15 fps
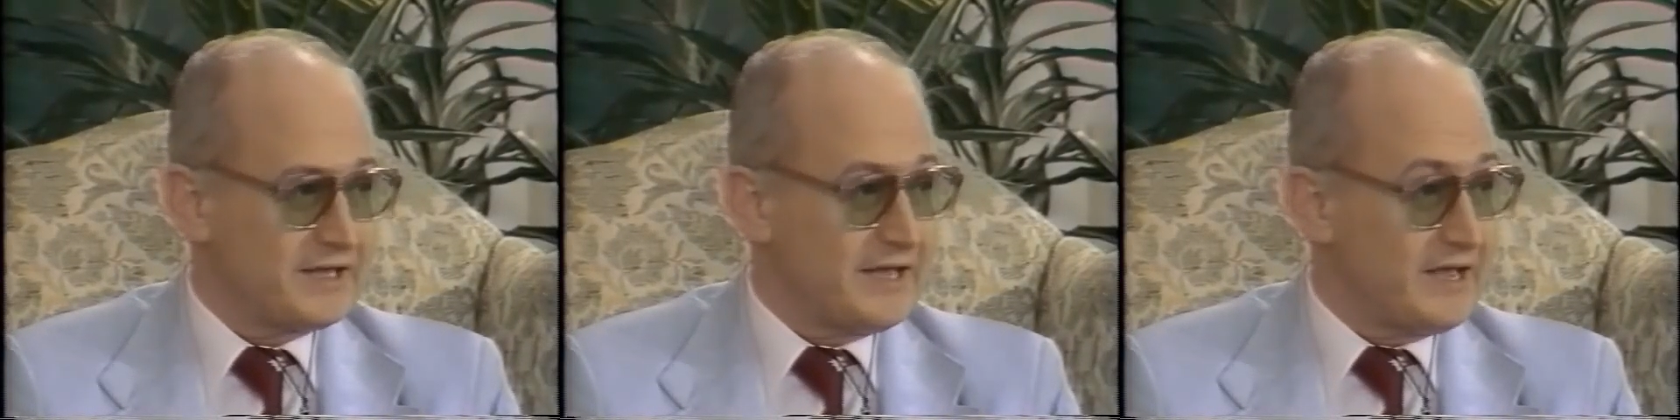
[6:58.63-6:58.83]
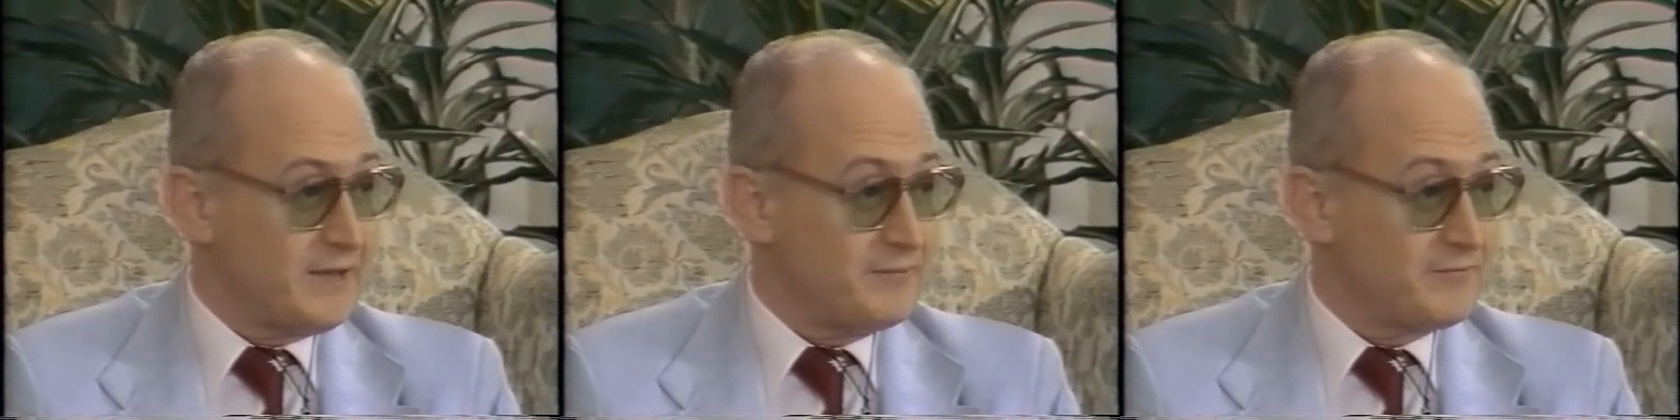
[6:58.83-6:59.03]

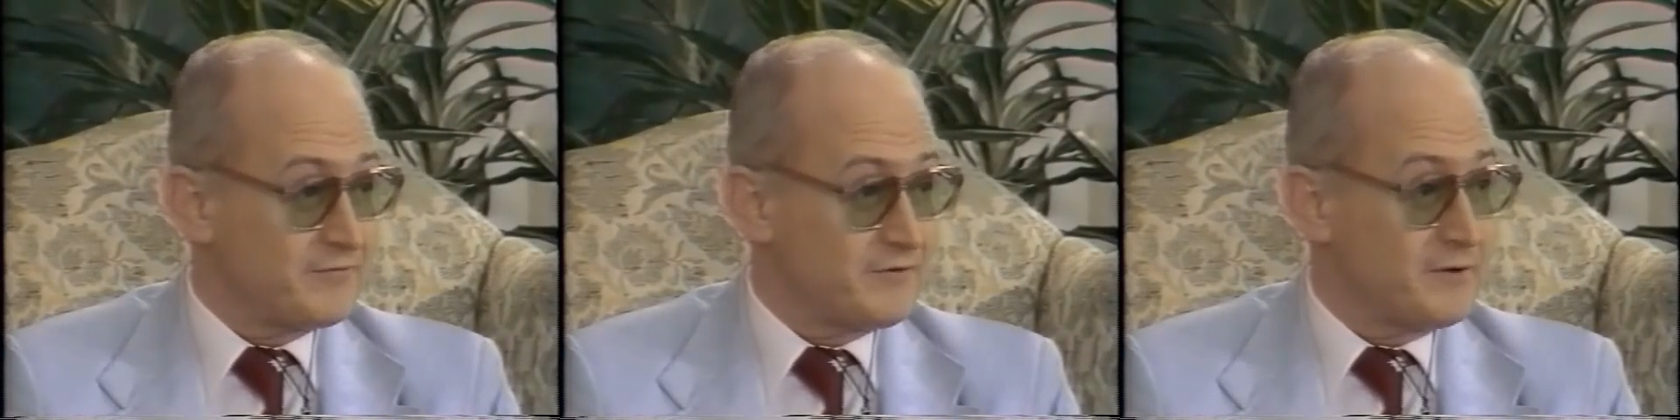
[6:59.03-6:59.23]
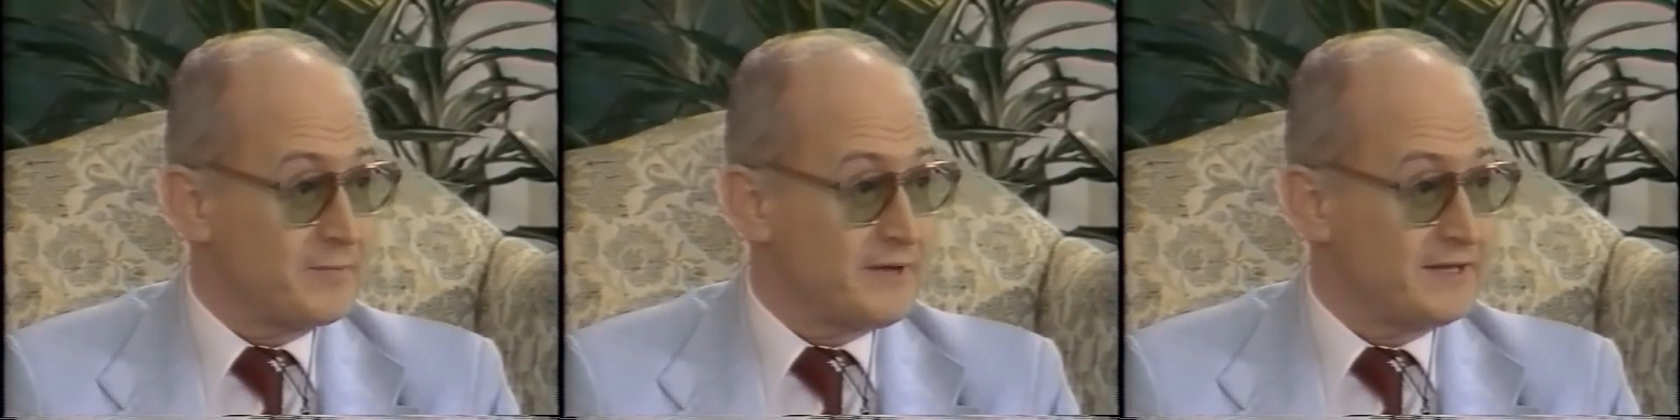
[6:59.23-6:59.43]
came
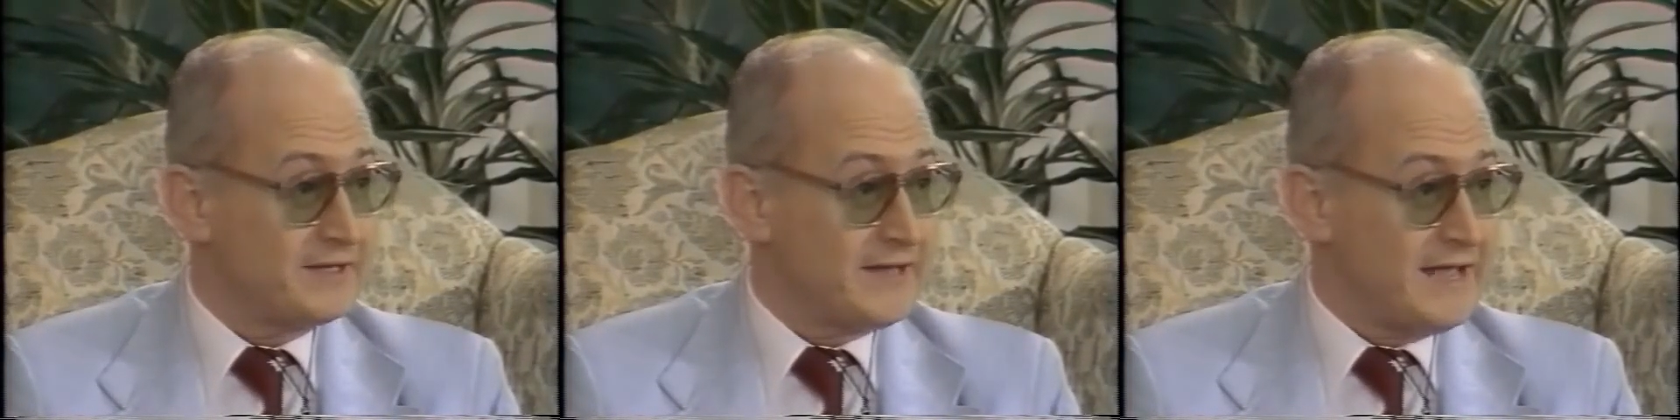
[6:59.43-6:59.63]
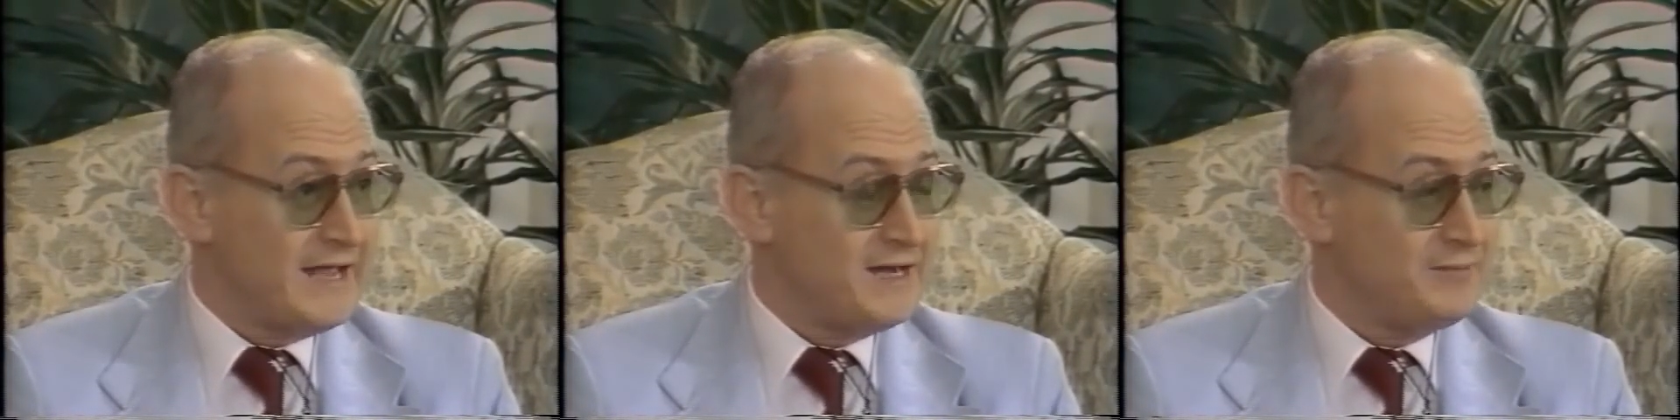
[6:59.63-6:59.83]
from
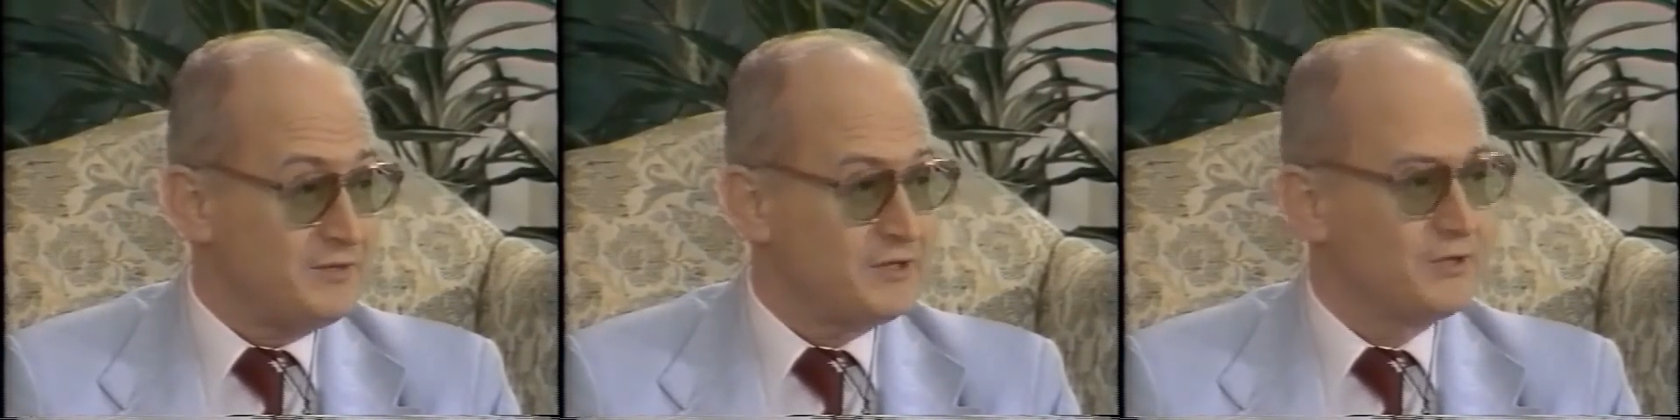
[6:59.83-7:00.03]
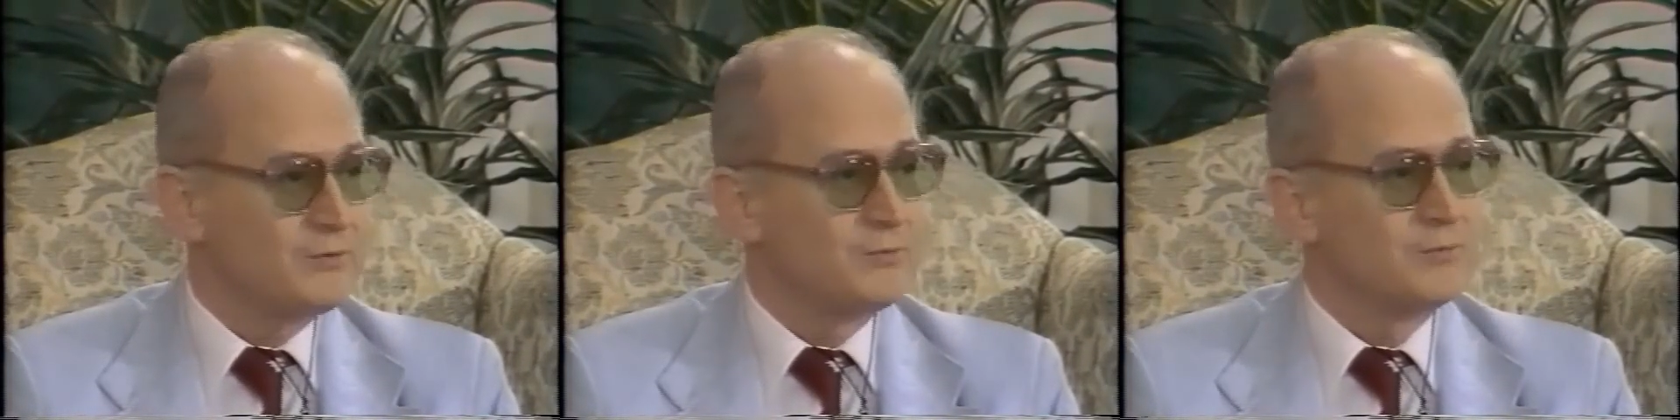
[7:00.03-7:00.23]
an
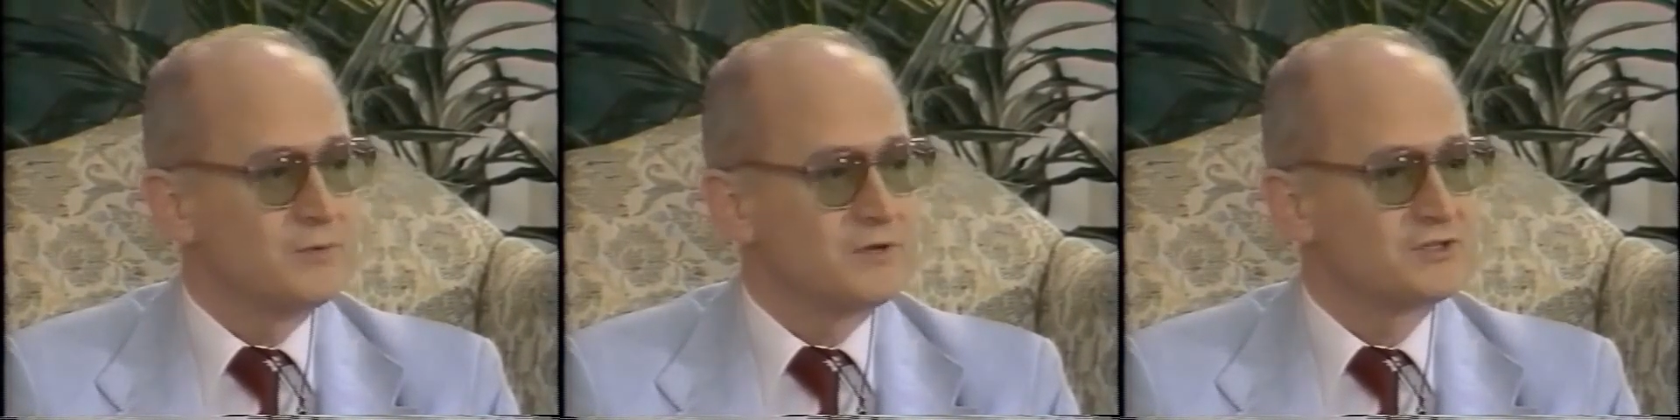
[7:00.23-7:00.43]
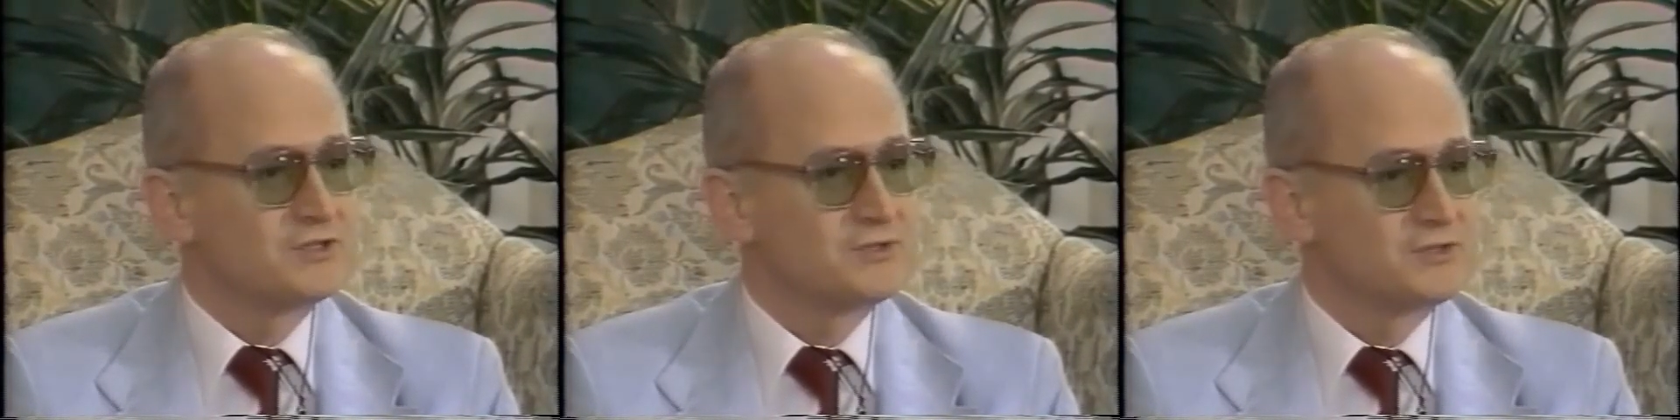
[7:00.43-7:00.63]
enemy who
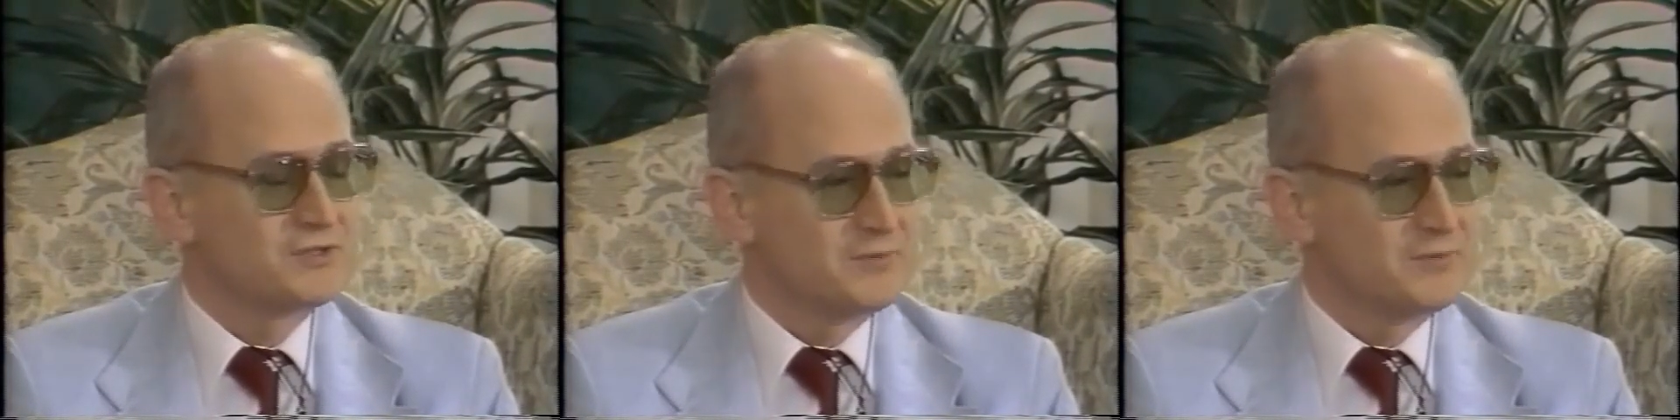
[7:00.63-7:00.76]
wants to